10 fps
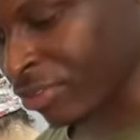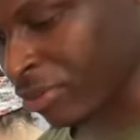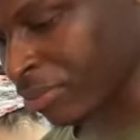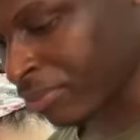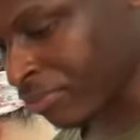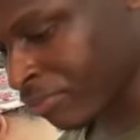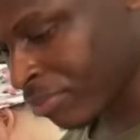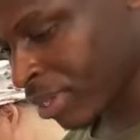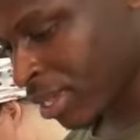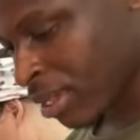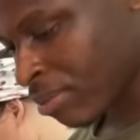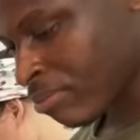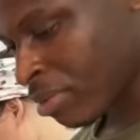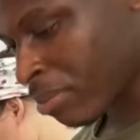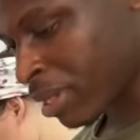from
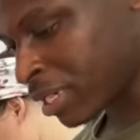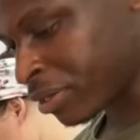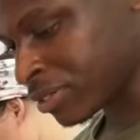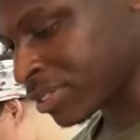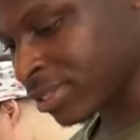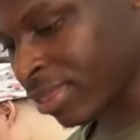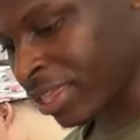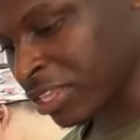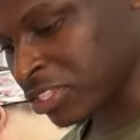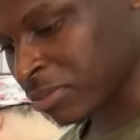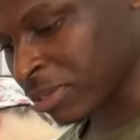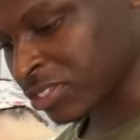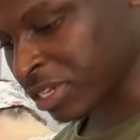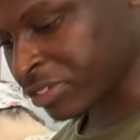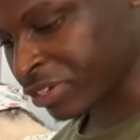Barbados. Thank you so much,
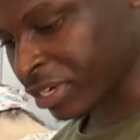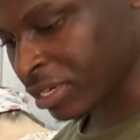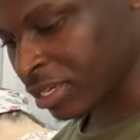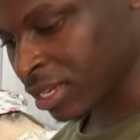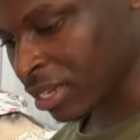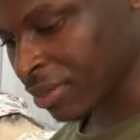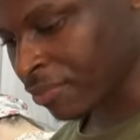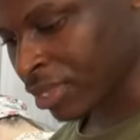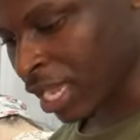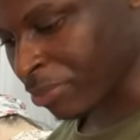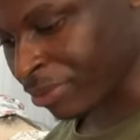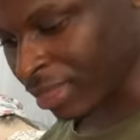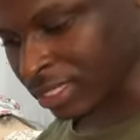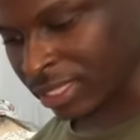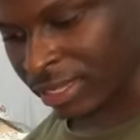Sandra. Happy
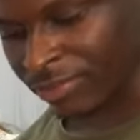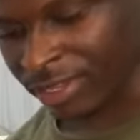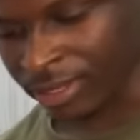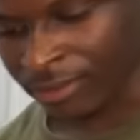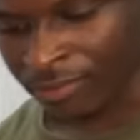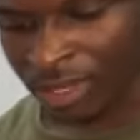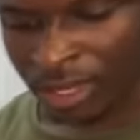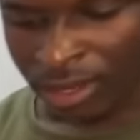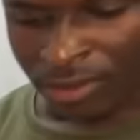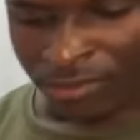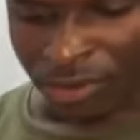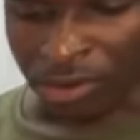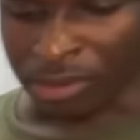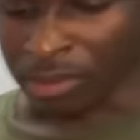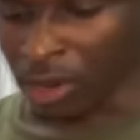Thanksgiving
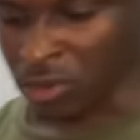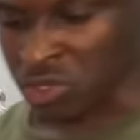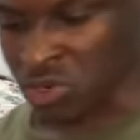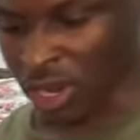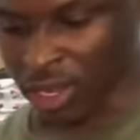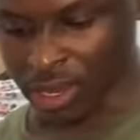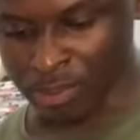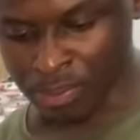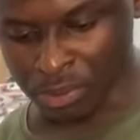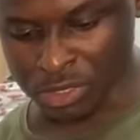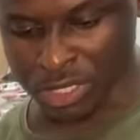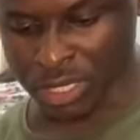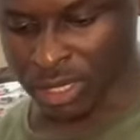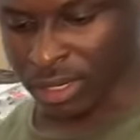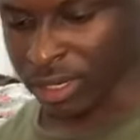from Australia. Put
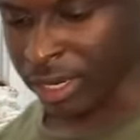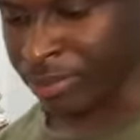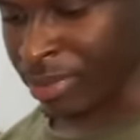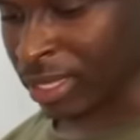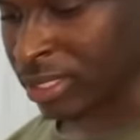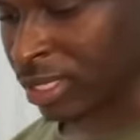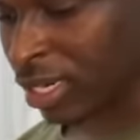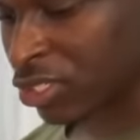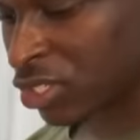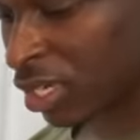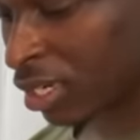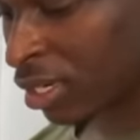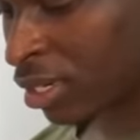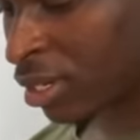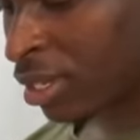cream mix in a jar
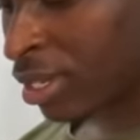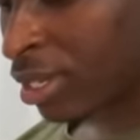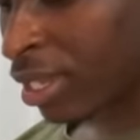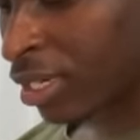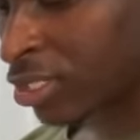and